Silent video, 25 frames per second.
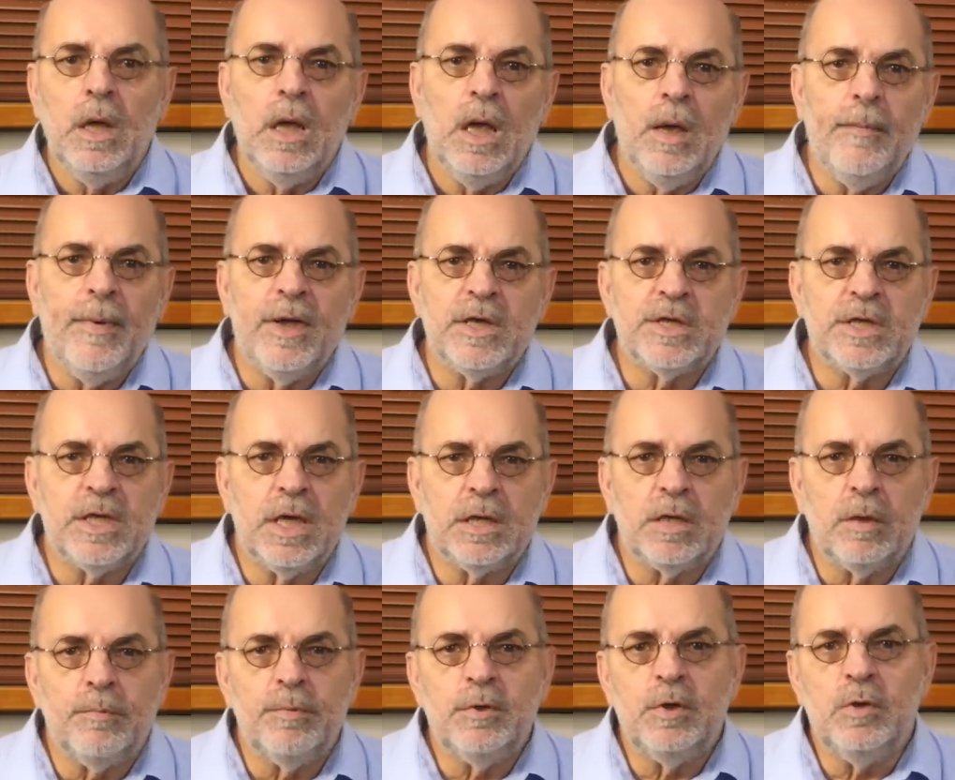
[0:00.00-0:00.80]
In my
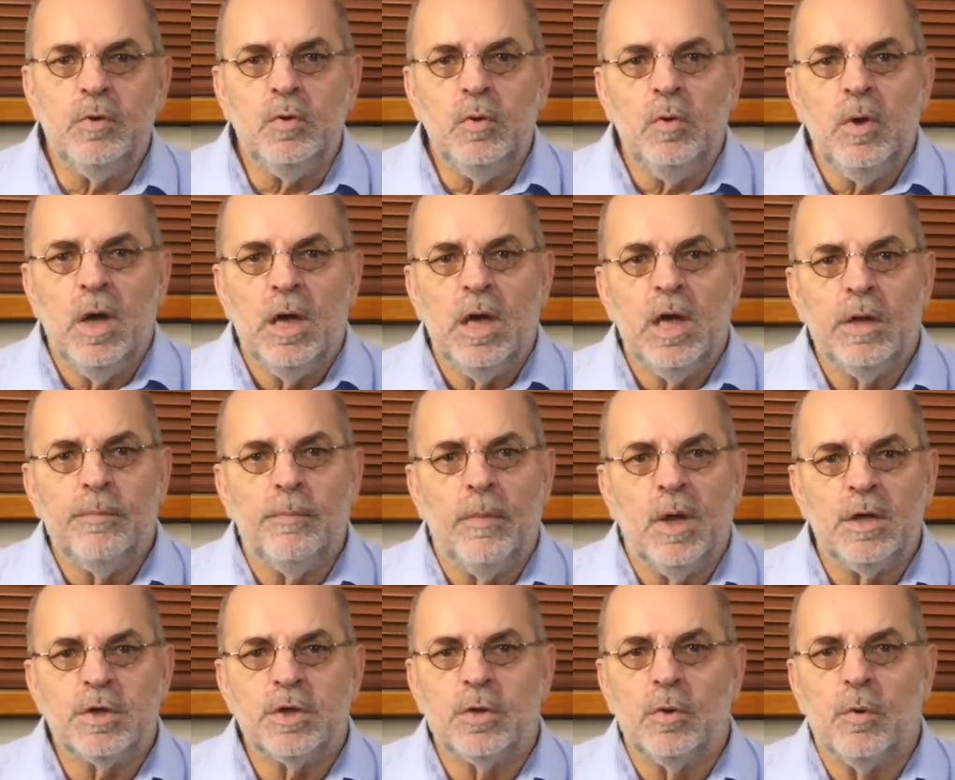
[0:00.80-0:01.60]
setup two it
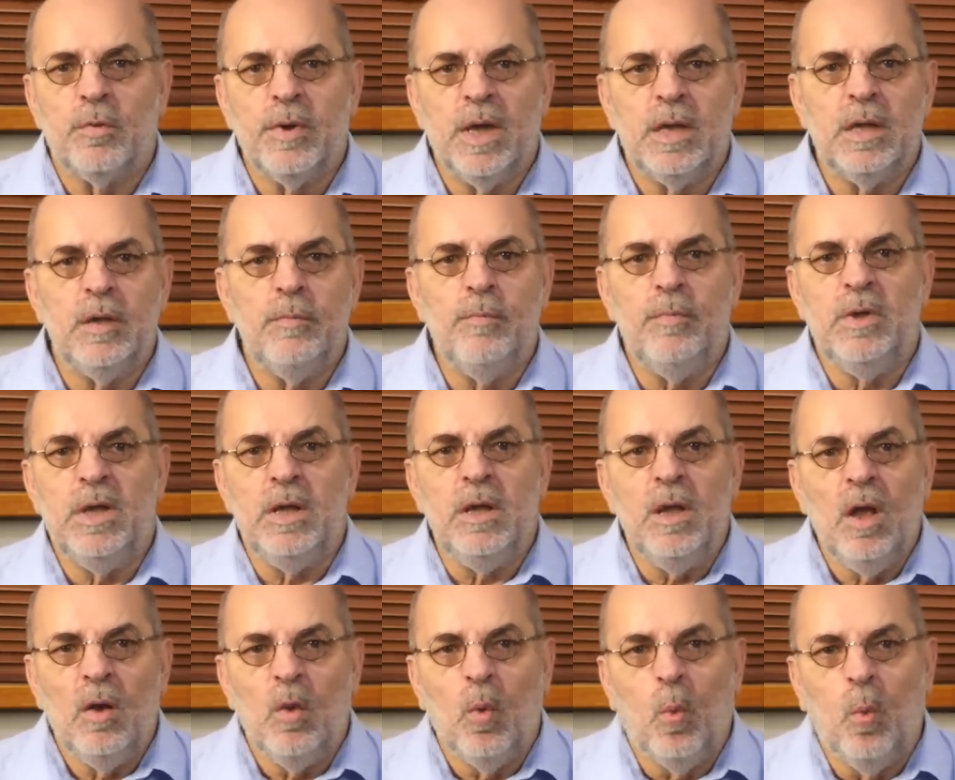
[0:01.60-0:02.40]
must already
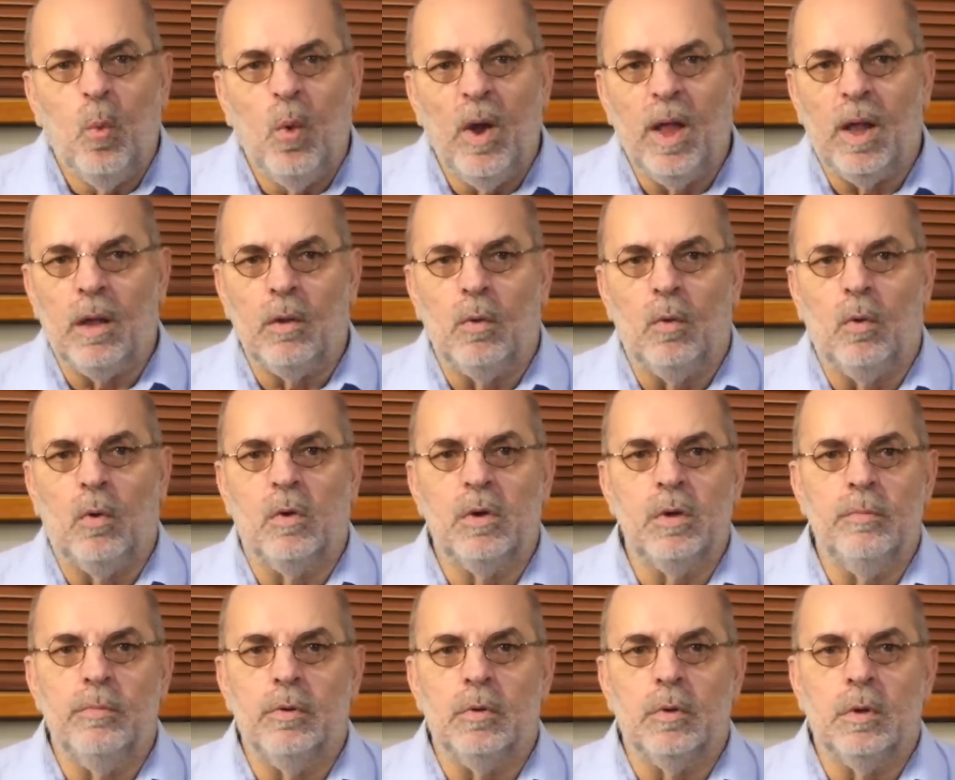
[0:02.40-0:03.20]
be well
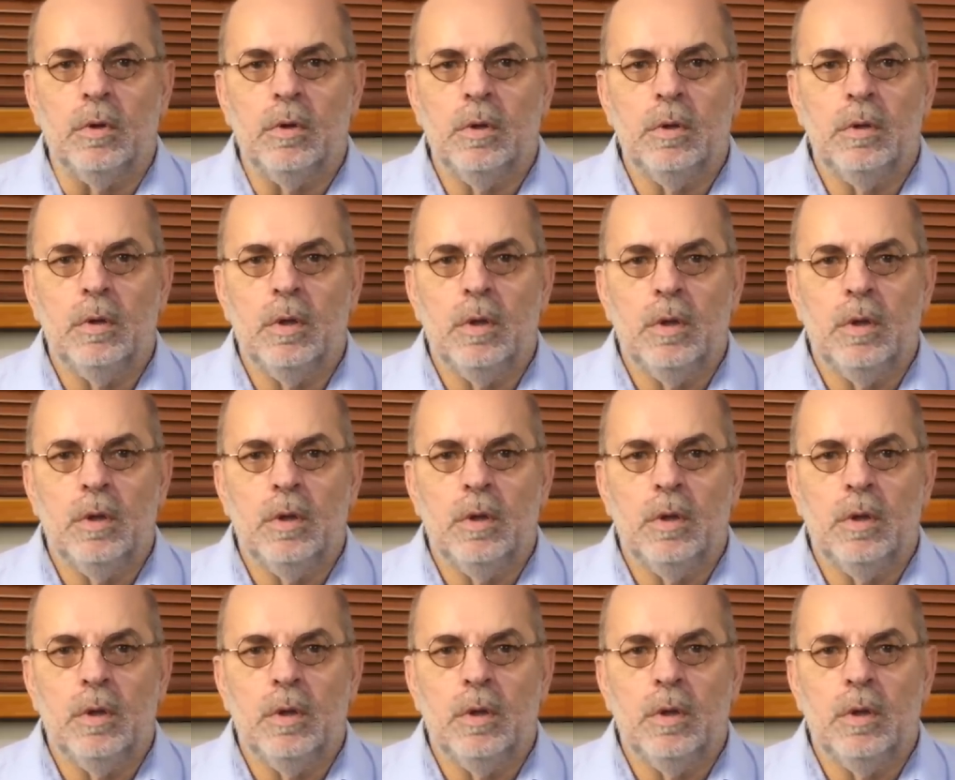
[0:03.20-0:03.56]
audible.